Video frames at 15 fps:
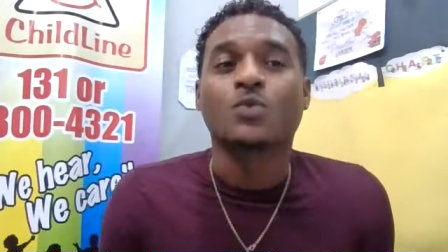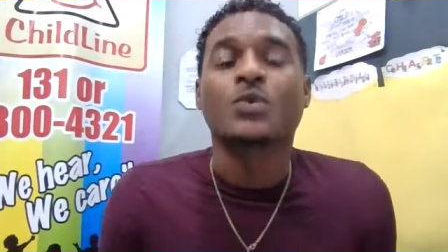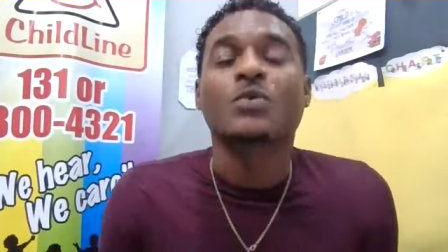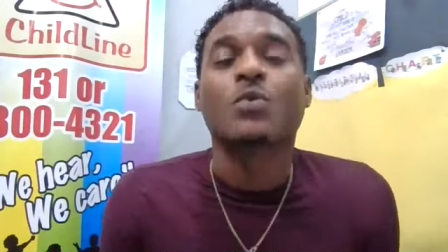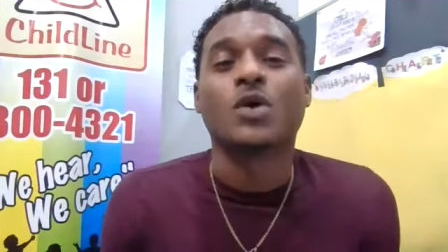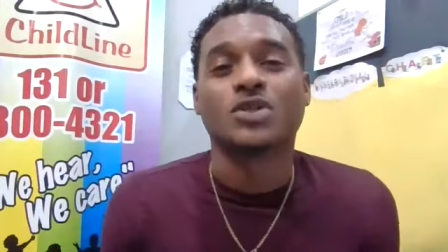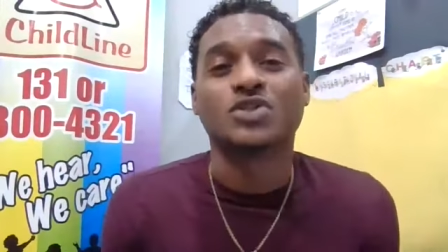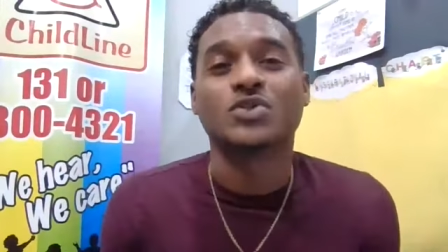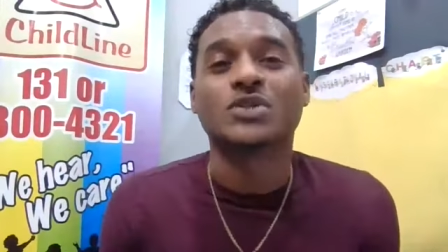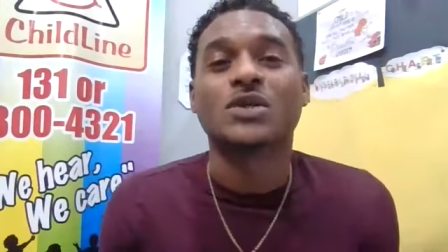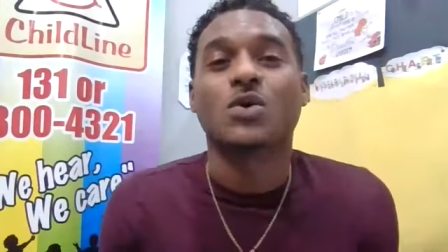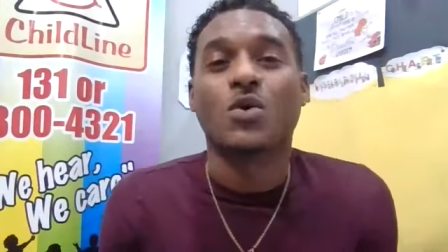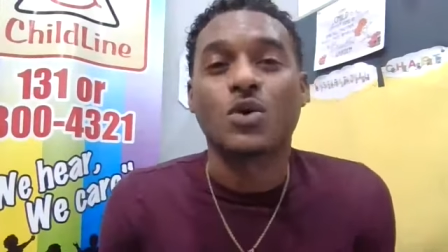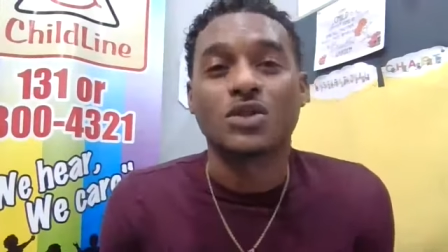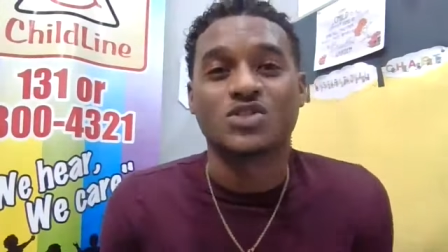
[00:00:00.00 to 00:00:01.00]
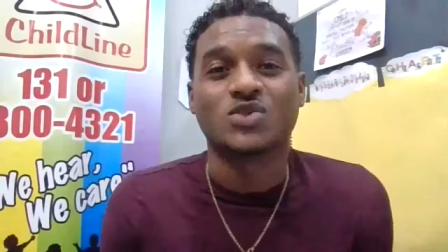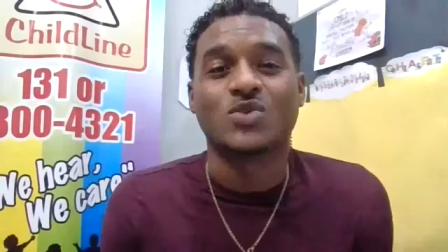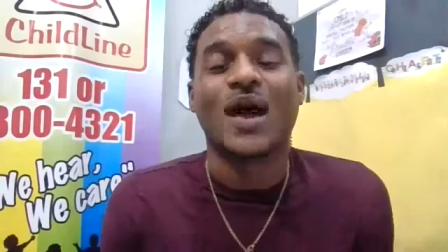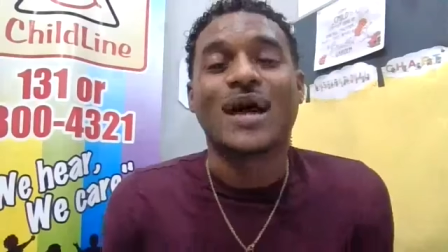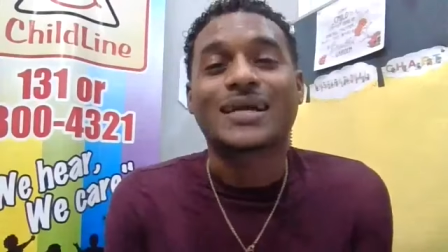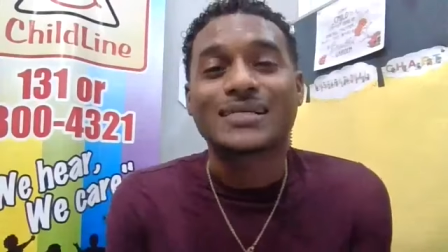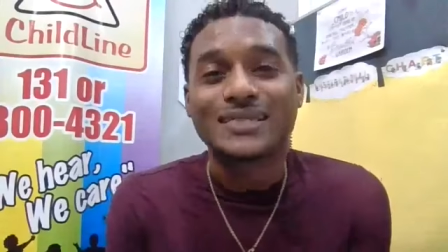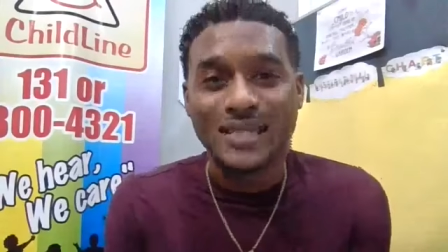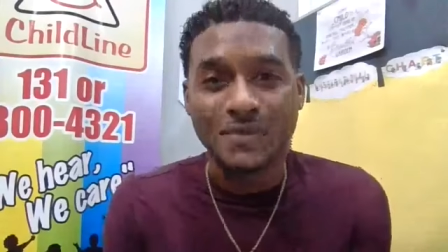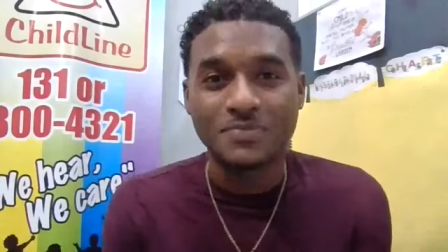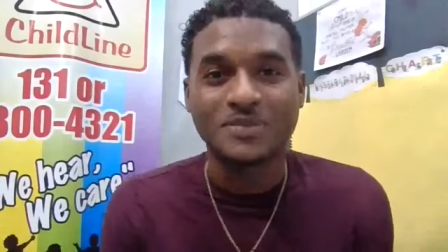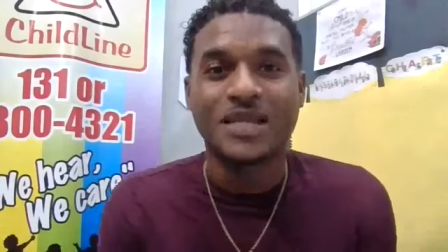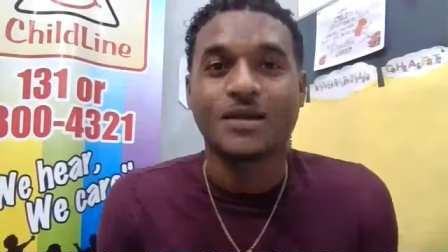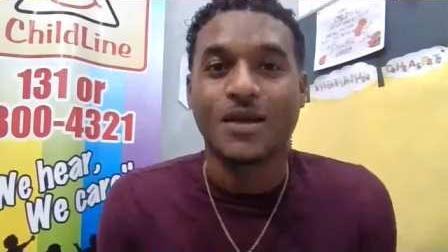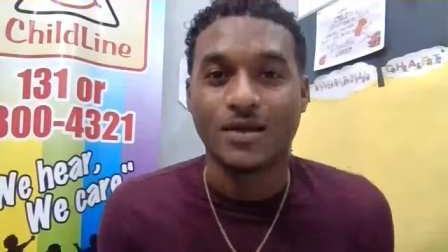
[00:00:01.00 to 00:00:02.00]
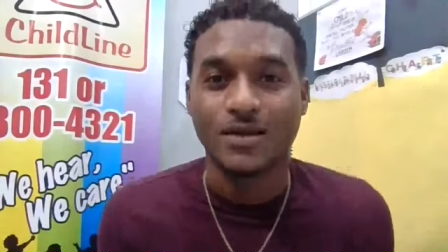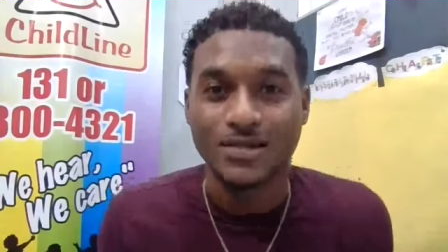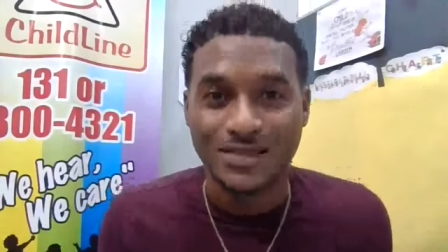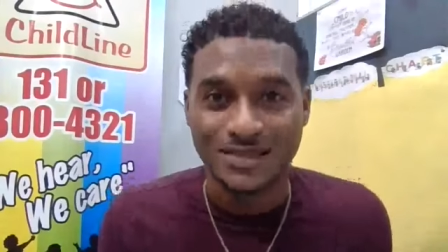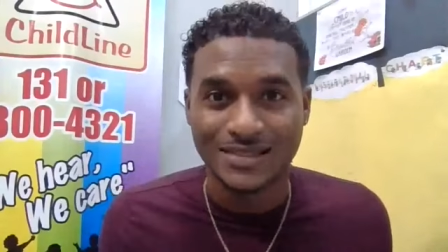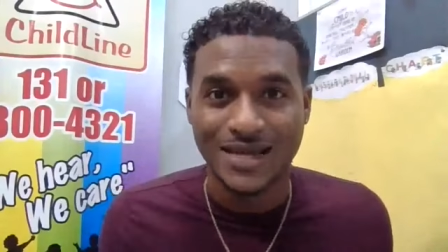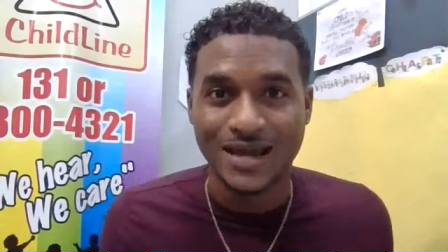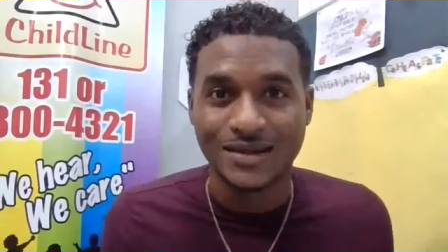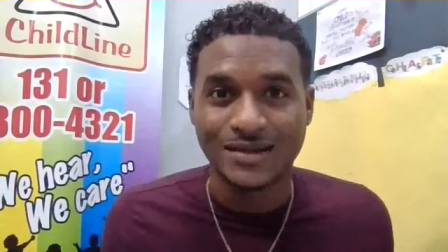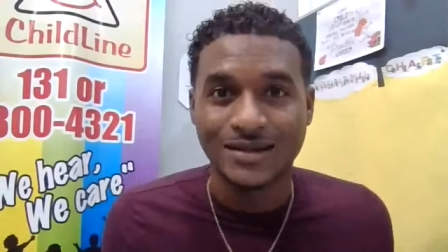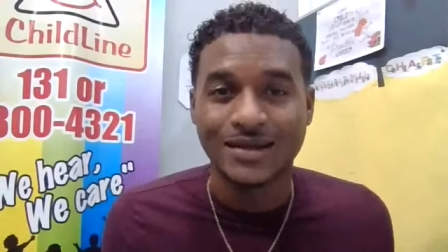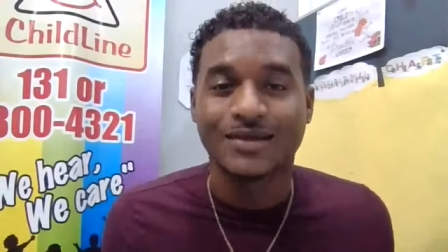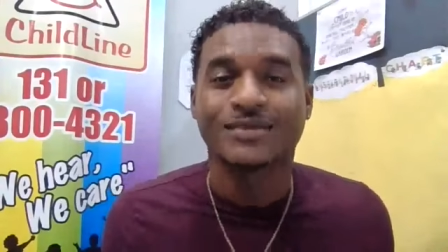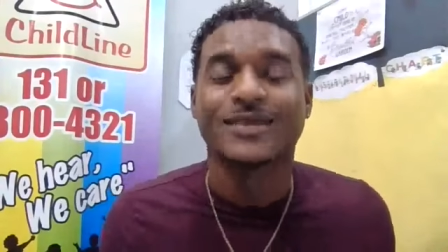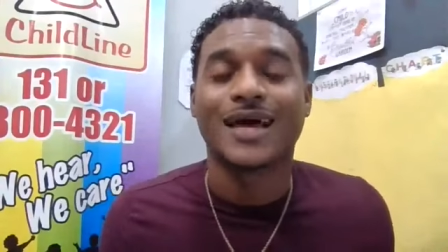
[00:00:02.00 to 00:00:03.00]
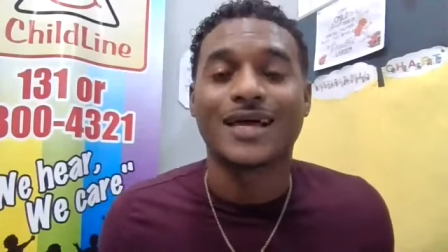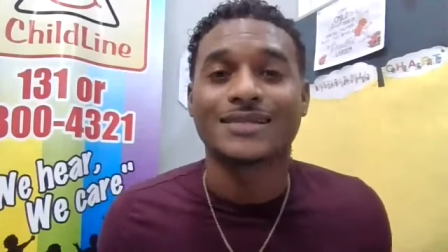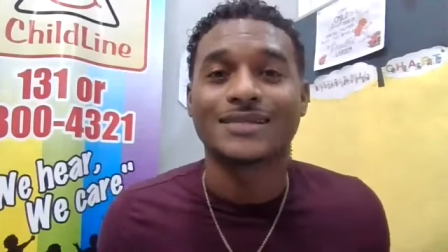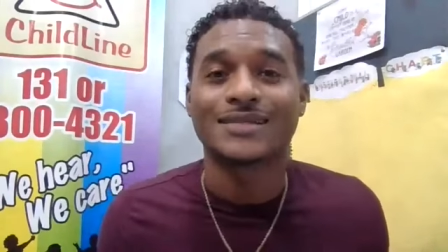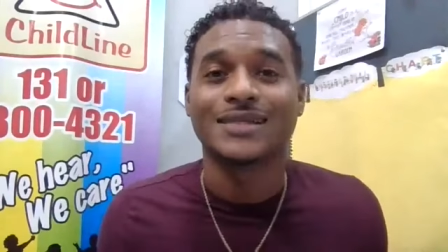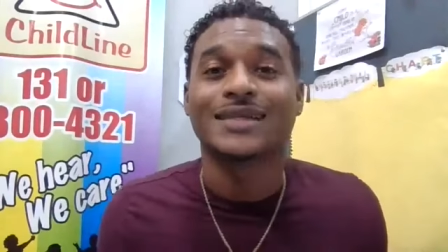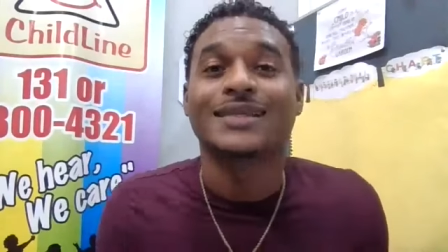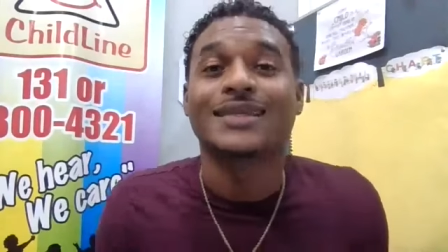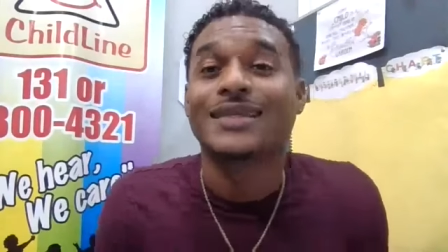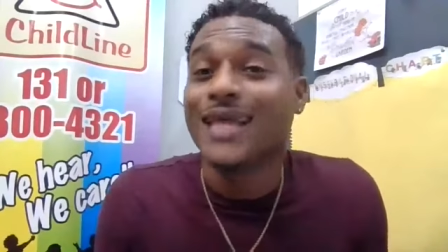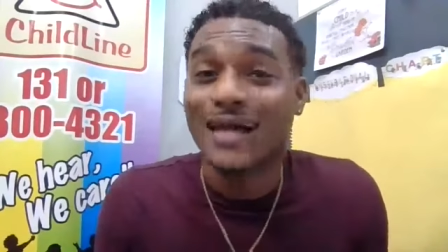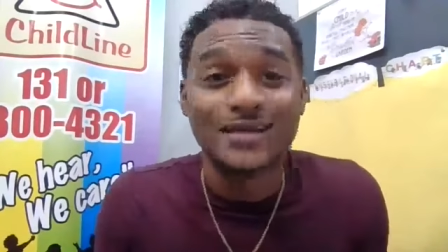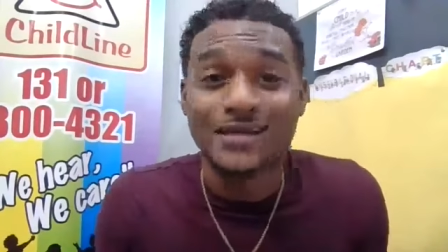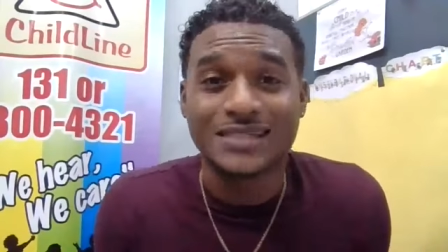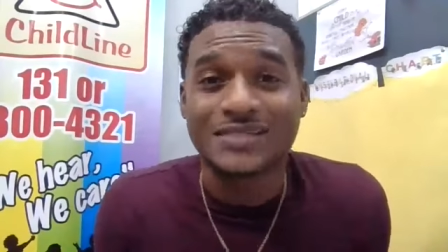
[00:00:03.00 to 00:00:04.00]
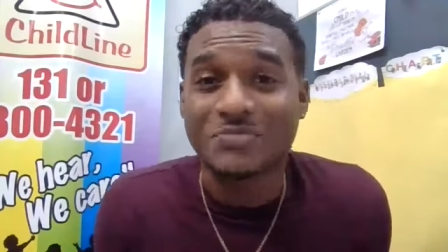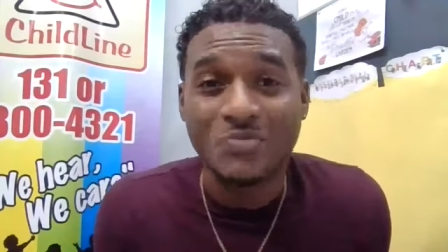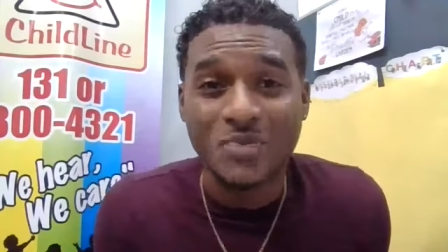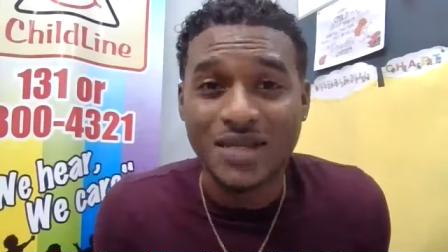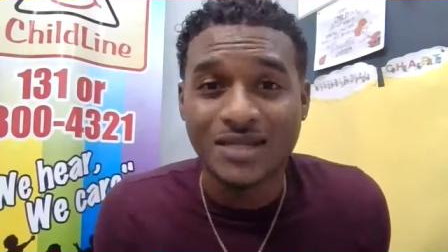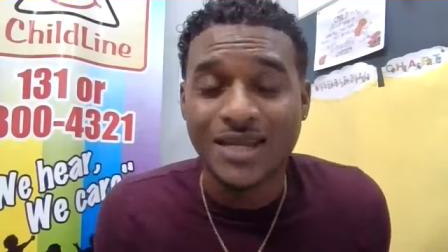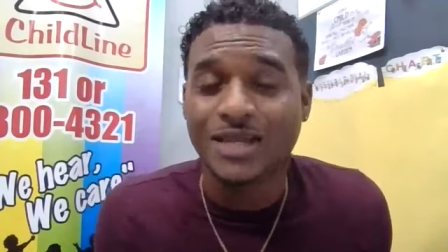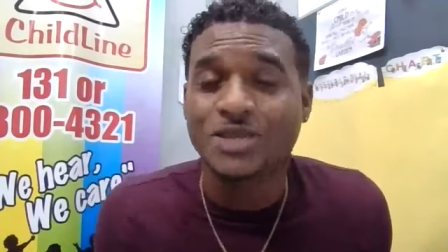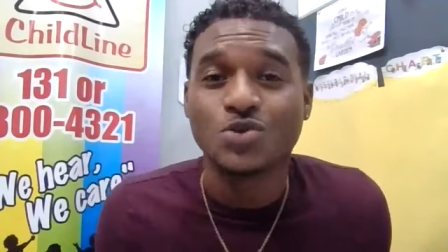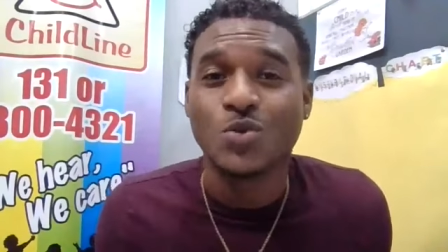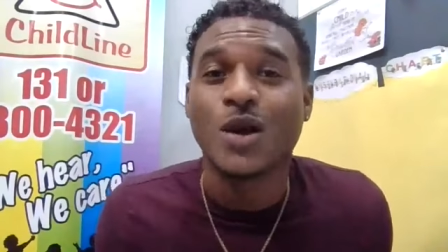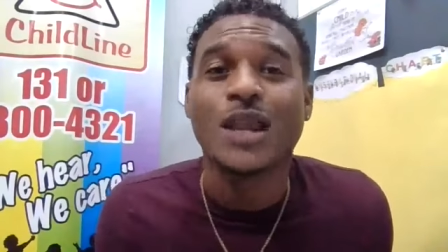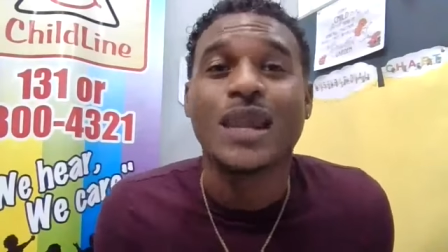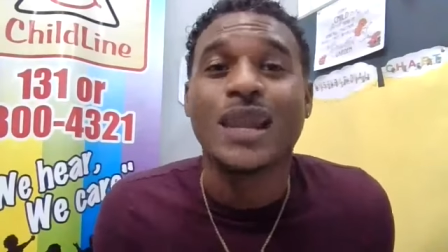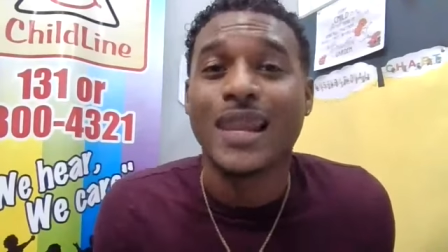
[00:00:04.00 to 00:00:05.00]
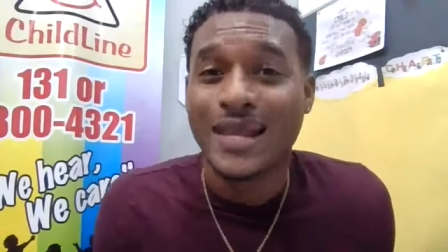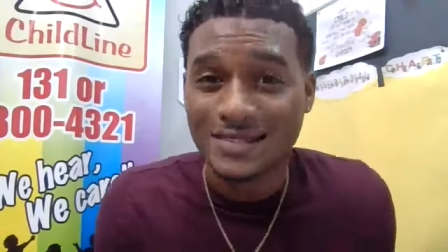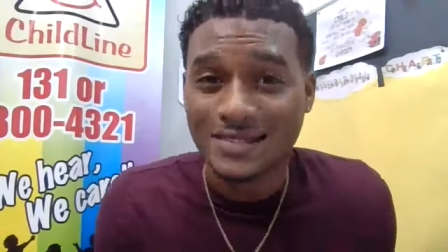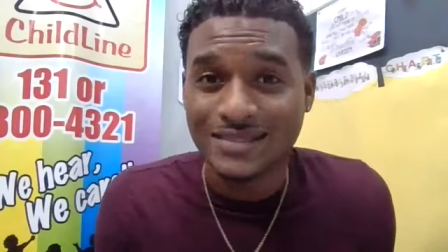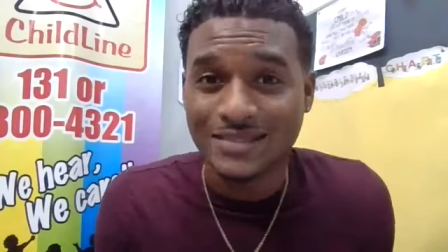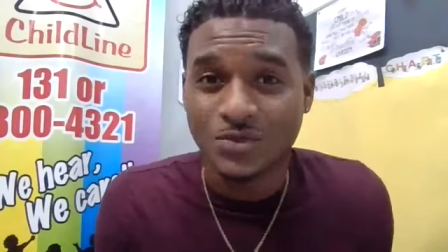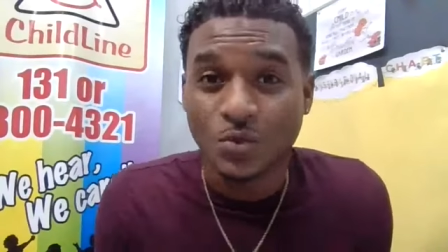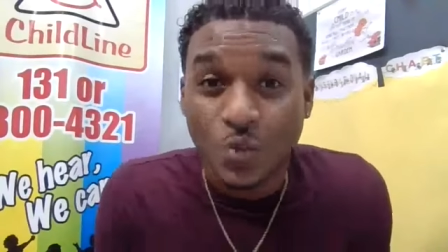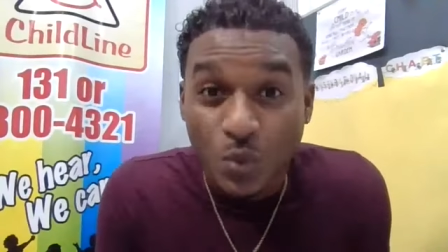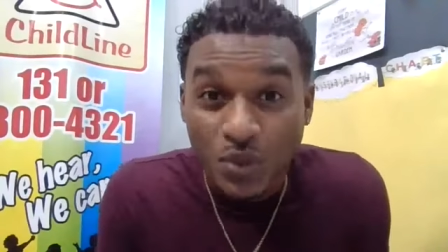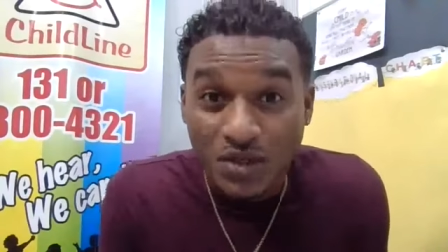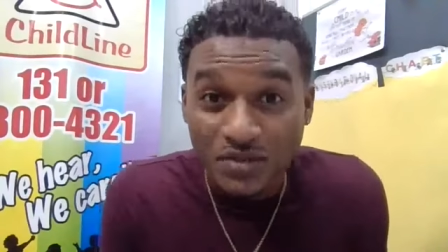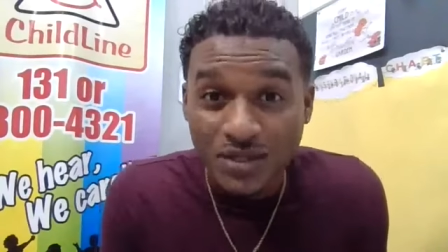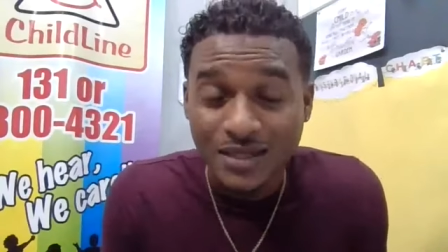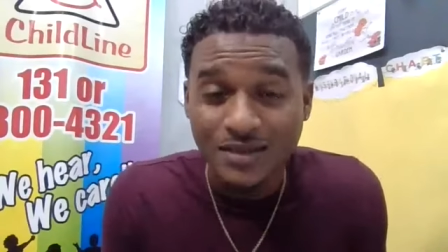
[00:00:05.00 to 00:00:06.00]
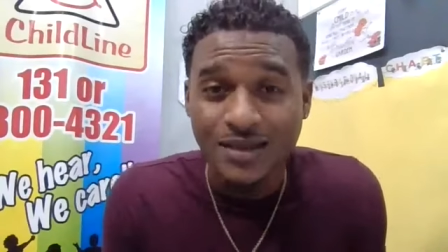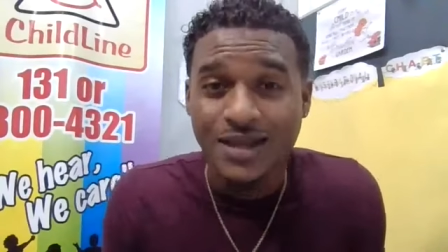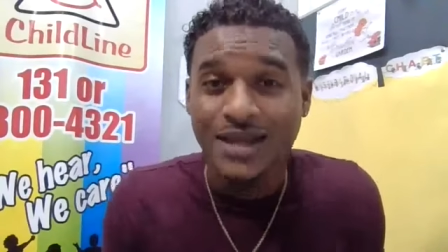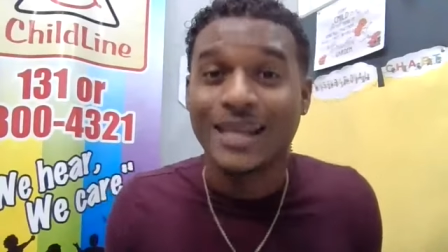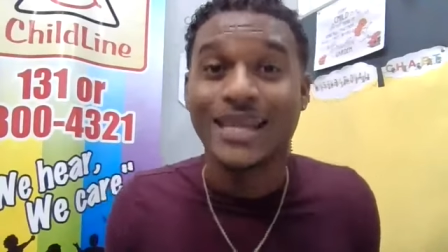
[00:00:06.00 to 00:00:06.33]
we want you to also accept and understand that that doesn't mean that you are less worthy,